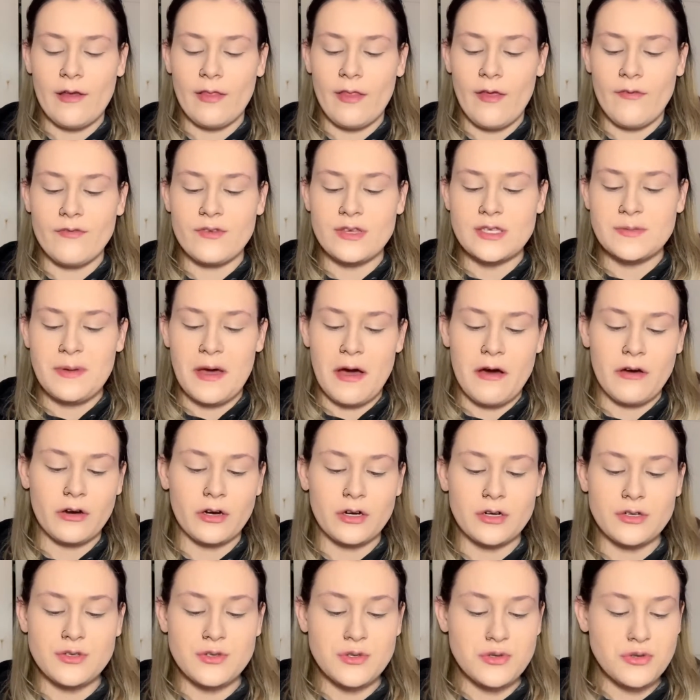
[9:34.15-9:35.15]
I love this
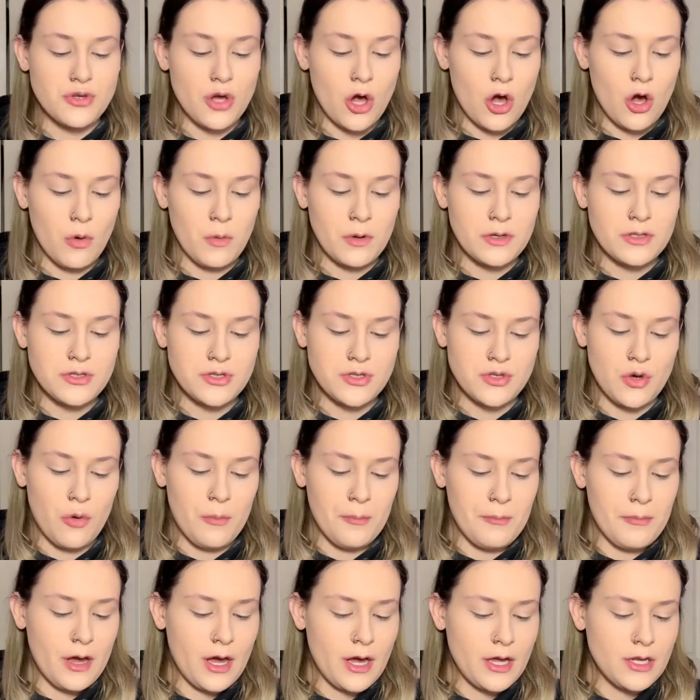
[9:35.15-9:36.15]
powder so
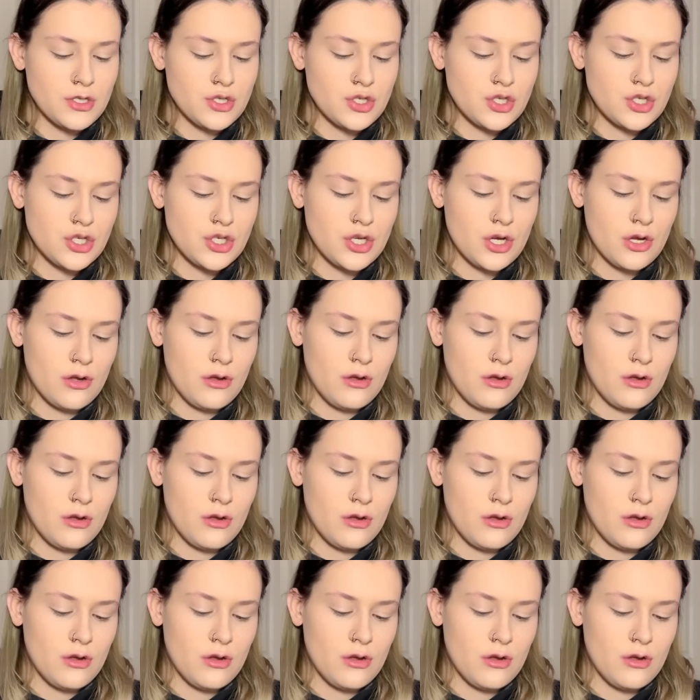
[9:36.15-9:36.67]
much.